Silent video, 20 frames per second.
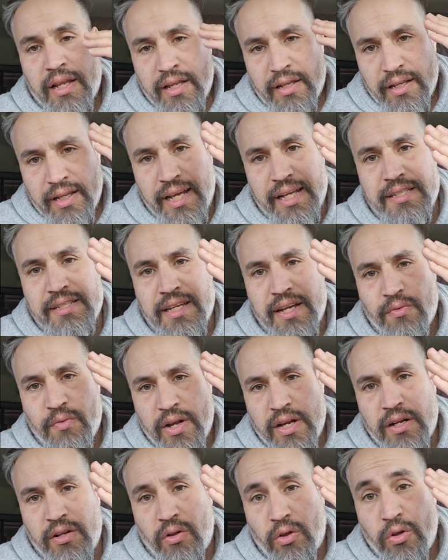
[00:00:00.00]
Let's get
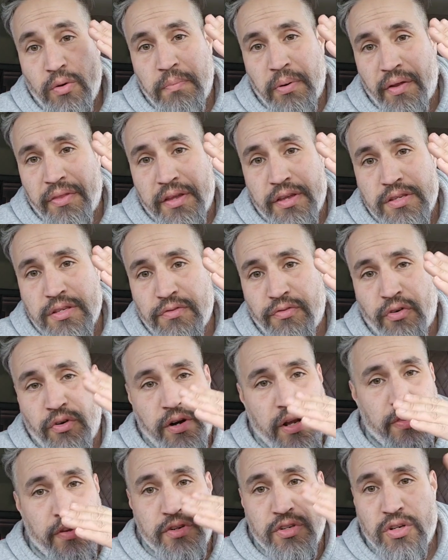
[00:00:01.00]
ready to loop on this for
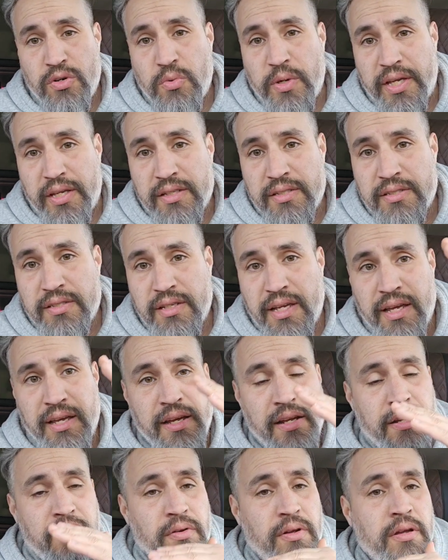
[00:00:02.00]
another 2 weeks
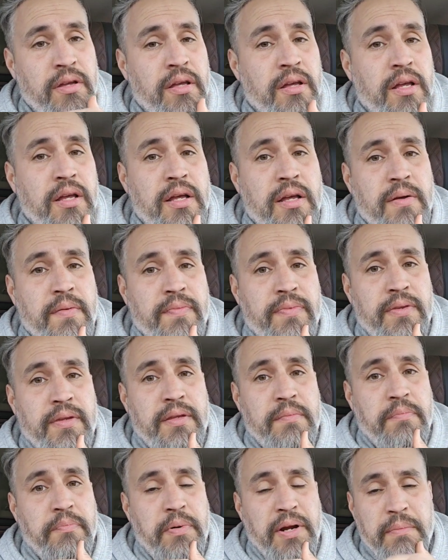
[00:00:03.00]
and
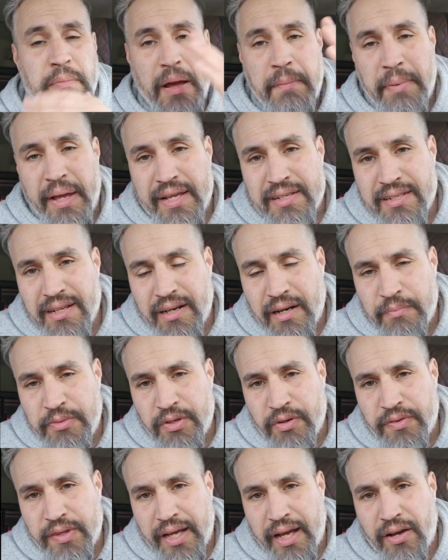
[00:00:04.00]
bring my baseline up
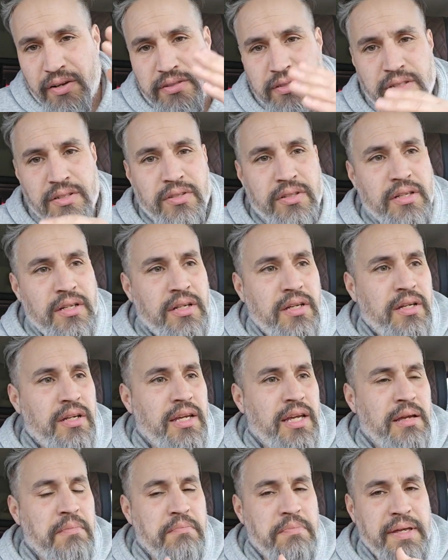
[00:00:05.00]
to 1,000
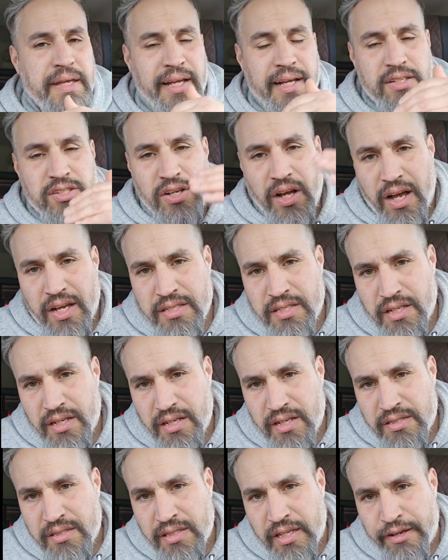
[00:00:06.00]
and be exhausted
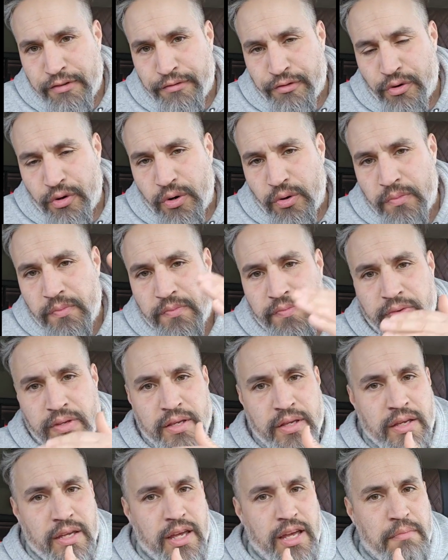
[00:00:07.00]
in a safe room.
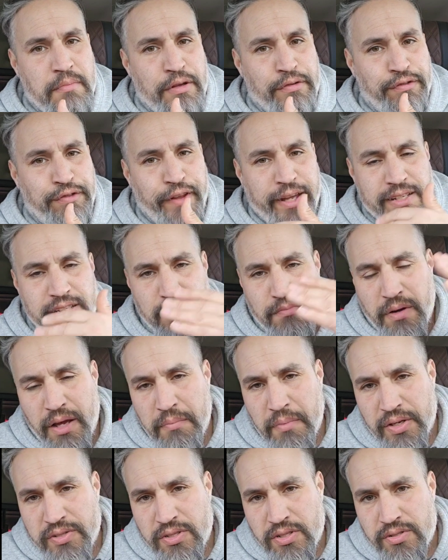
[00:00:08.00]
And be flexing my
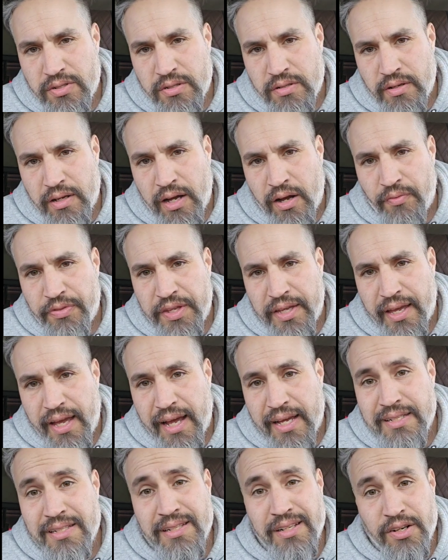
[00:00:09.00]
muscles out the
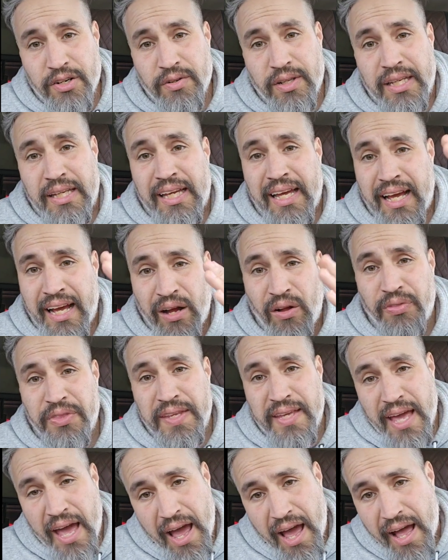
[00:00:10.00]
ass, literally out
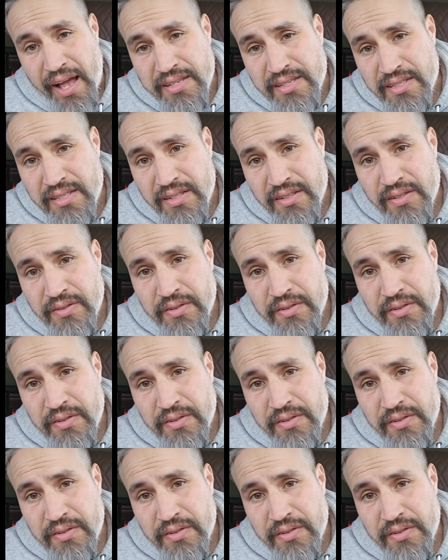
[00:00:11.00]
the ass.